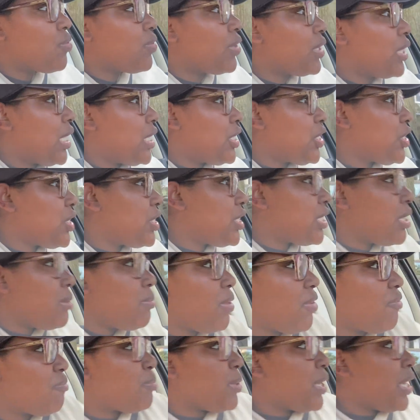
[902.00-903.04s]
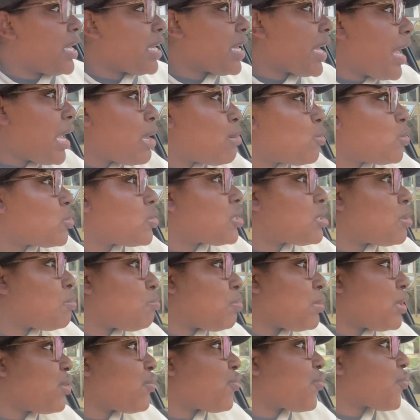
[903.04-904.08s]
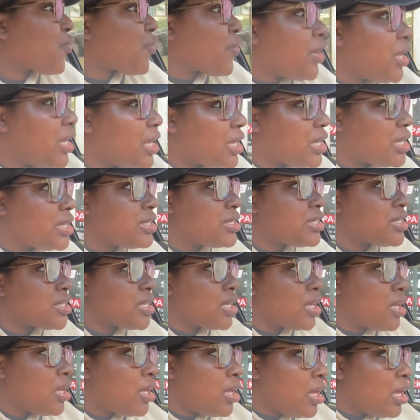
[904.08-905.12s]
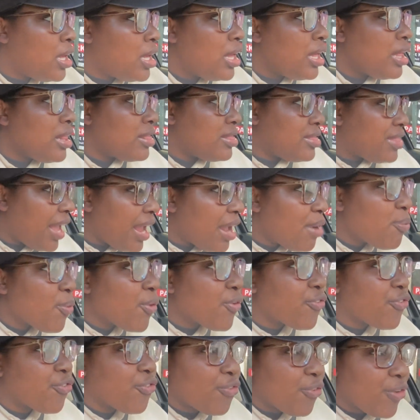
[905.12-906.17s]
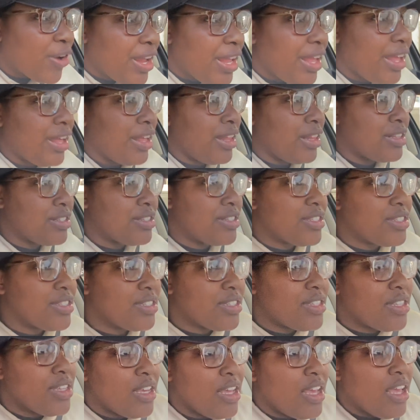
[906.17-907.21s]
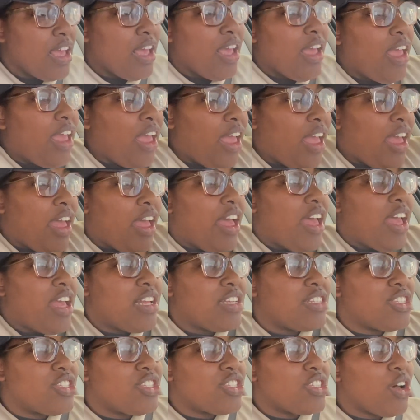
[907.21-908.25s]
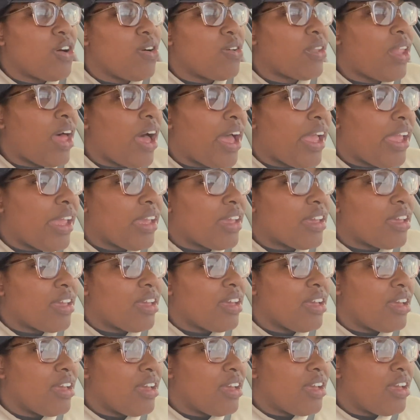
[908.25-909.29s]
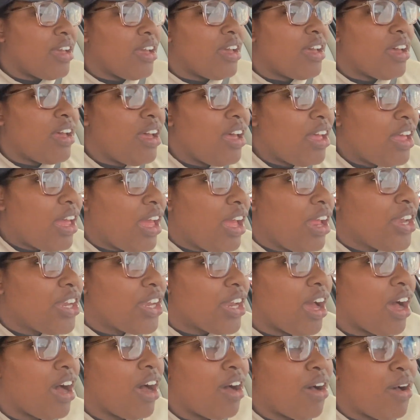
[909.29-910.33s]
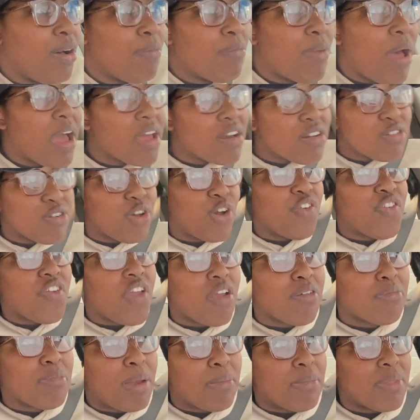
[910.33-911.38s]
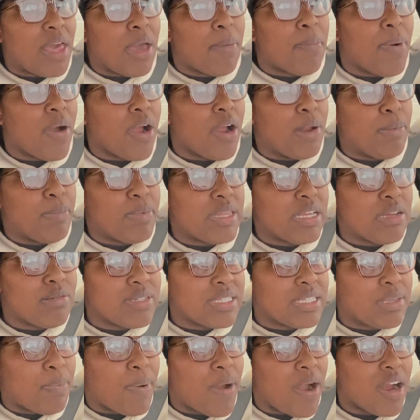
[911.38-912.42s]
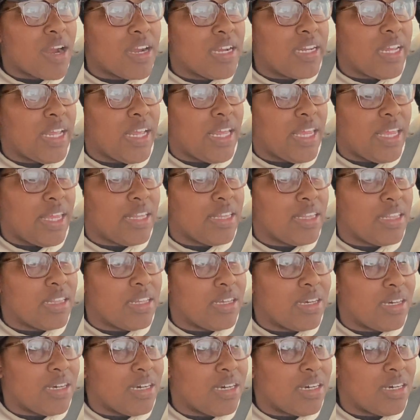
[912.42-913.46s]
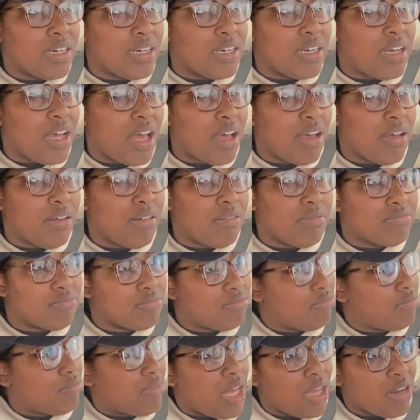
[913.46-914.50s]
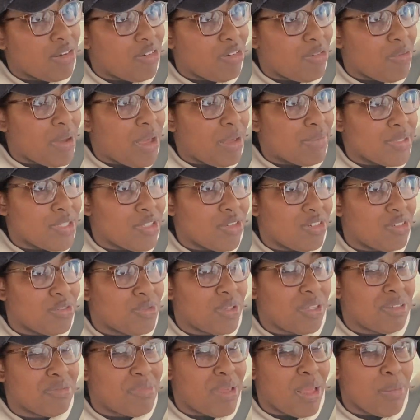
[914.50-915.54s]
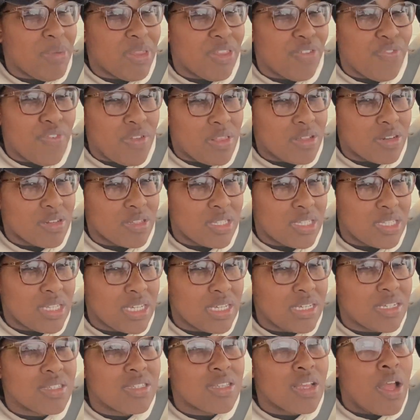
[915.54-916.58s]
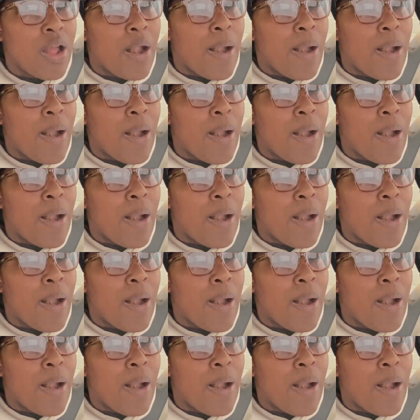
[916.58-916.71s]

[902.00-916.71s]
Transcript: relationship of being able to be friends, they were friends. And so, like, I don't know if y'all remember that part, but there was a part in the, I don't know what episode it was, maybe the fifth or the sixth,